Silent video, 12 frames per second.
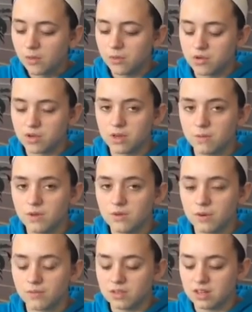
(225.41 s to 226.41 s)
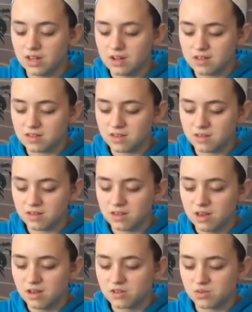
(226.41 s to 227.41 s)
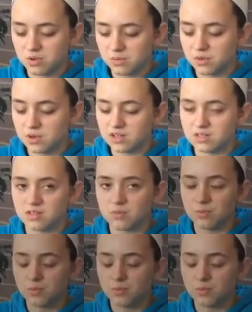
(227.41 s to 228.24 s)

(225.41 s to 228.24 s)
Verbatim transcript: We will keep you up to date as this story progresses.